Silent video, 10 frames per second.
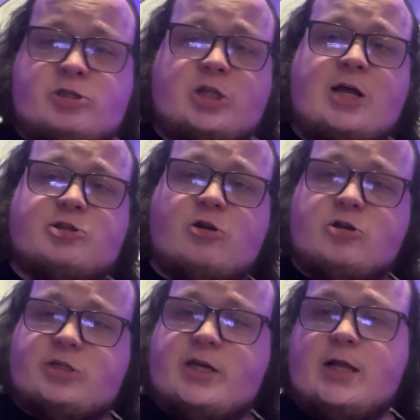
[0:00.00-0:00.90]
slash
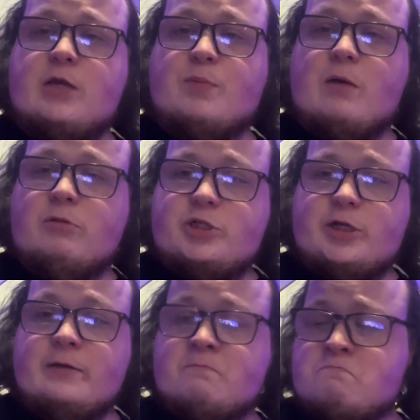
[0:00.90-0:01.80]
Carson Kelly
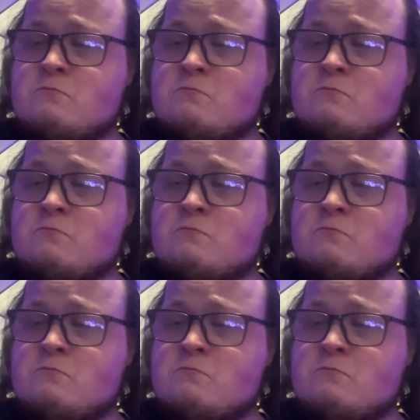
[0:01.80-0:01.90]
Publishing.